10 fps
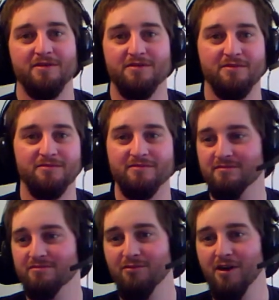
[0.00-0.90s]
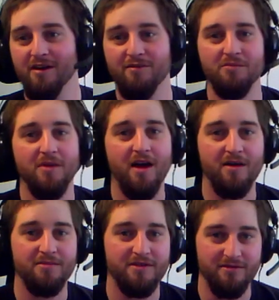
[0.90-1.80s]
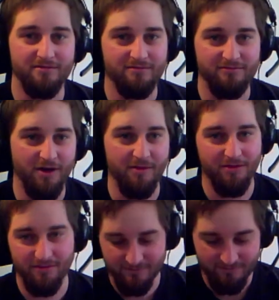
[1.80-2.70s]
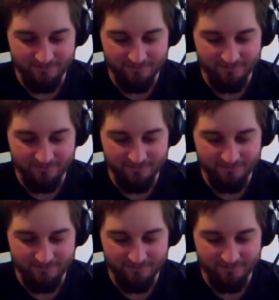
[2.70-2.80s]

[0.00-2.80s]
from whatever mob can rape you,